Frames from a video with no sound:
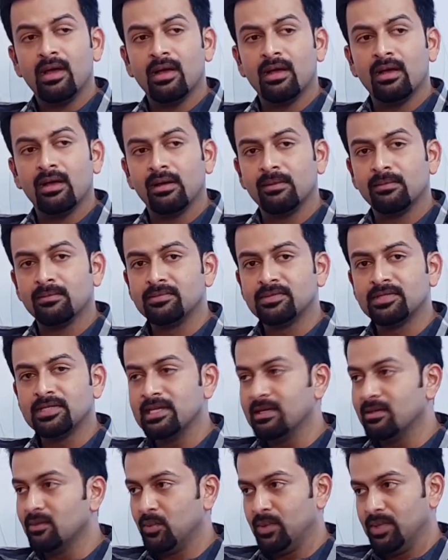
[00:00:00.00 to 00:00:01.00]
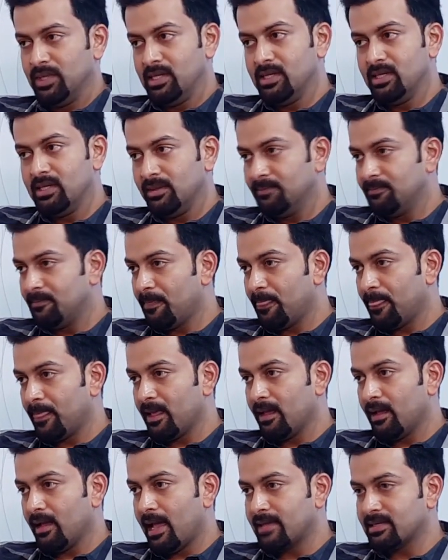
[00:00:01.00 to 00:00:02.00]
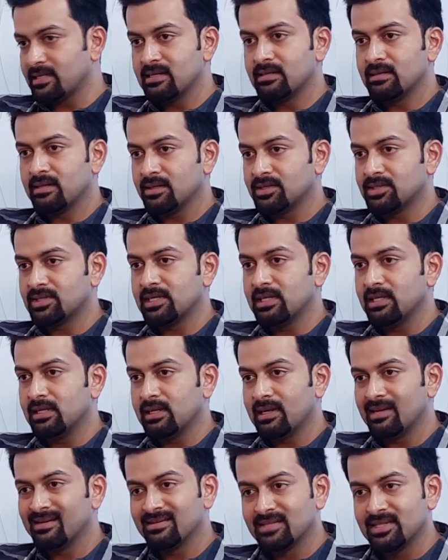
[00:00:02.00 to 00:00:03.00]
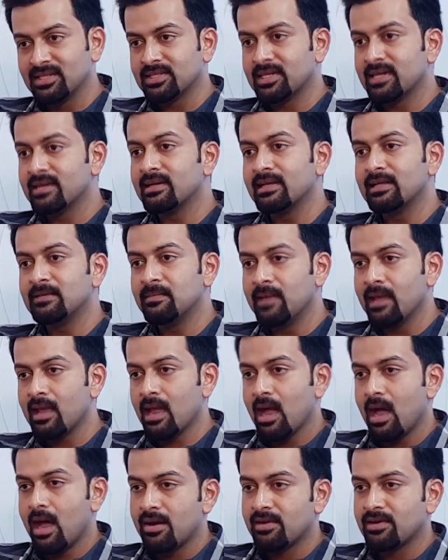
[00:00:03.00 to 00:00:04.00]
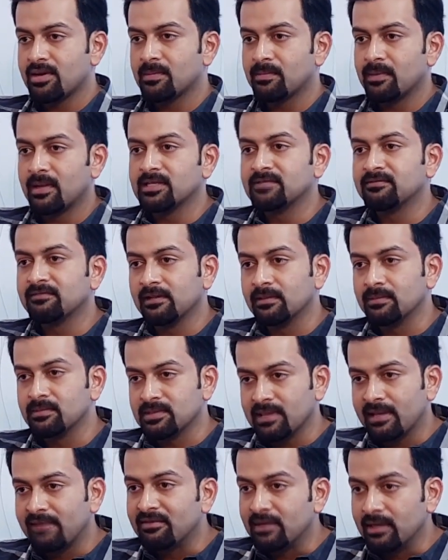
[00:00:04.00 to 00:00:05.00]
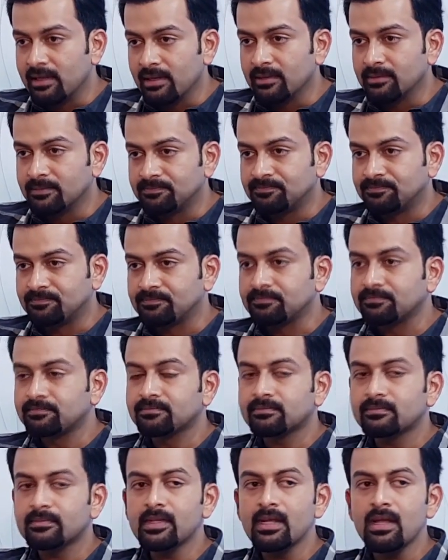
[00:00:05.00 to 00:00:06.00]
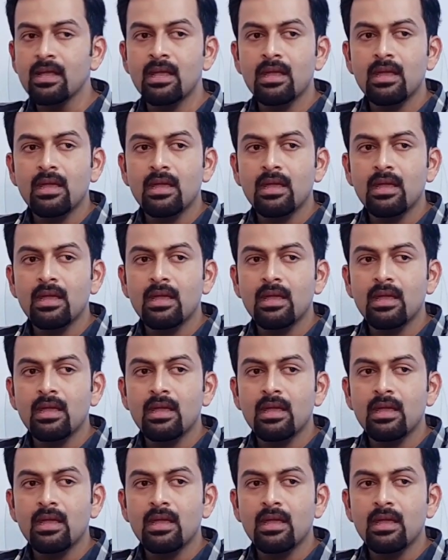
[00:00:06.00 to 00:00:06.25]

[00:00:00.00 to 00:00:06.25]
Um, see, we as an industry consistently make one hundred plus films every year. Wow.